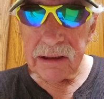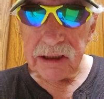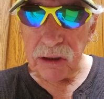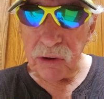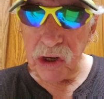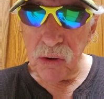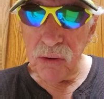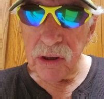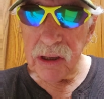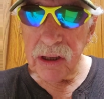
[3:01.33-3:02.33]

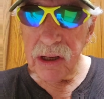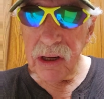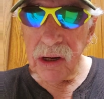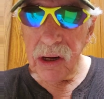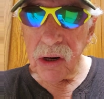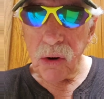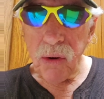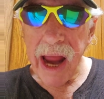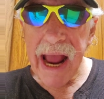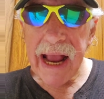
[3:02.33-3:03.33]
Cereal,
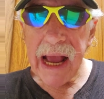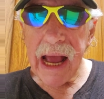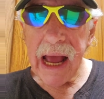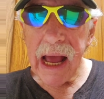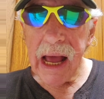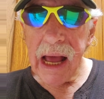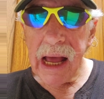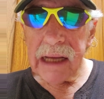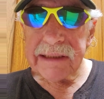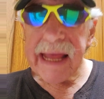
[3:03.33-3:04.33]
crack,
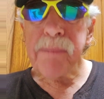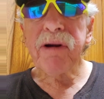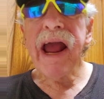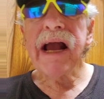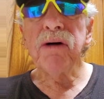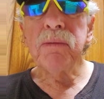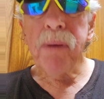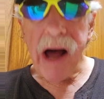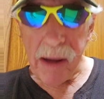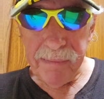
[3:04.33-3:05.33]
snap, crackle, and
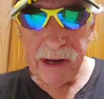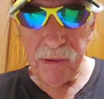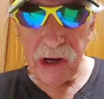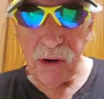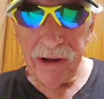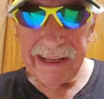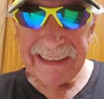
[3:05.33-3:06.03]
pop. There we go.